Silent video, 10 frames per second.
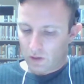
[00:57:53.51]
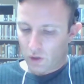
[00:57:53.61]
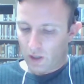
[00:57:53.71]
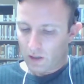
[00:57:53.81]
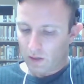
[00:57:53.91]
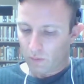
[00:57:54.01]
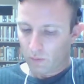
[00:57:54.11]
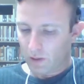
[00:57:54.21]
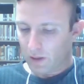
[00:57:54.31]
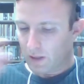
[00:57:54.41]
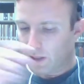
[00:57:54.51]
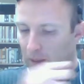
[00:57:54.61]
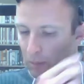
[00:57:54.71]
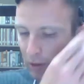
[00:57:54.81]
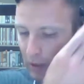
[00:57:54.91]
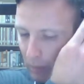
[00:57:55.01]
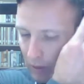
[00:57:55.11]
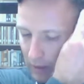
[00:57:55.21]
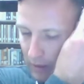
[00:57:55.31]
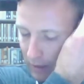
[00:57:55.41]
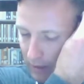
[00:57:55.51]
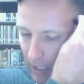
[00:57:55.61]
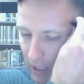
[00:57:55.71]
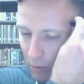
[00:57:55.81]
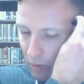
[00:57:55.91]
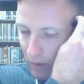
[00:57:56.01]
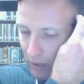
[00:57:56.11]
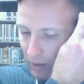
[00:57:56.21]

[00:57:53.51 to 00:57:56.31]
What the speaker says: checked with the demultiplex table,